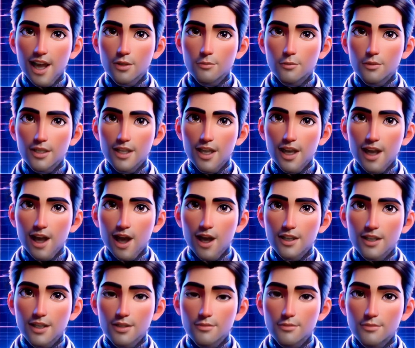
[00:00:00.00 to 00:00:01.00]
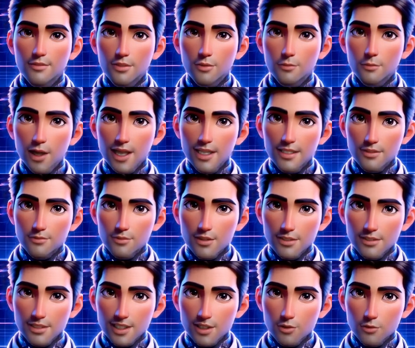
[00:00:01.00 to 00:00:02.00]
There are a few ways you can do
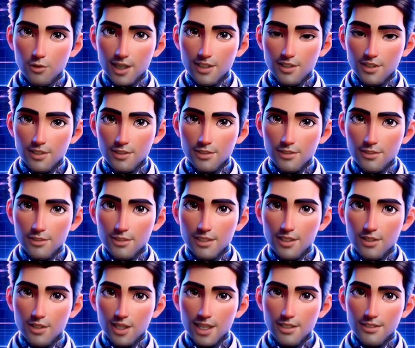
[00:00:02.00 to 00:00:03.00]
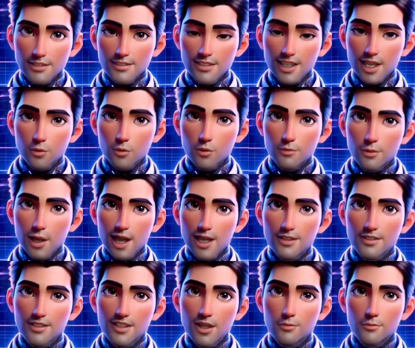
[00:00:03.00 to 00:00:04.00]
this. Use shapes and lines to
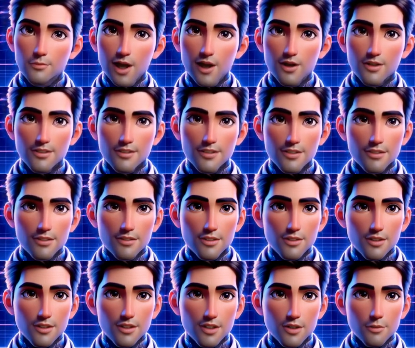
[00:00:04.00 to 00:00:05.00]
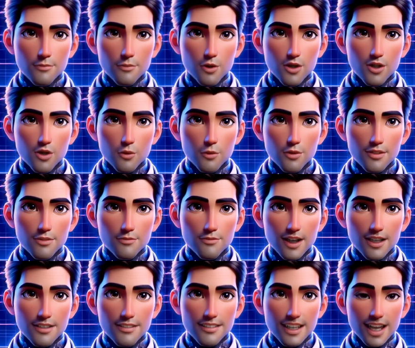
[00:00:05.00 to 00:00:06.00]
create bullet points. Use
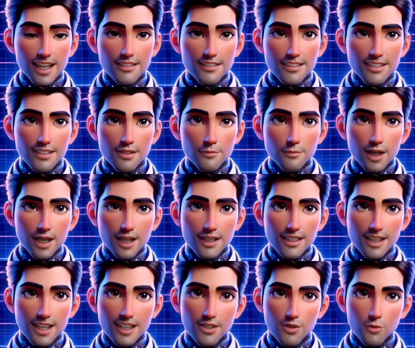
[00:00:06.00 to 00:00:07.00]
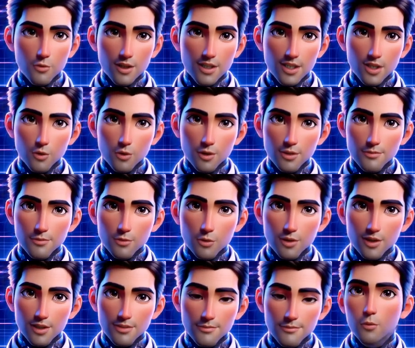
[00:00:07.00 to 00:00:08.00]
icons. Use images. Use a
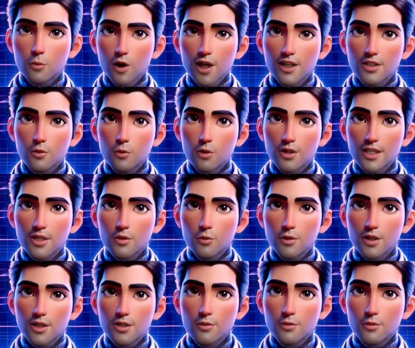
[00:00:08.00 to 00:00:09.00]
smart art graphic.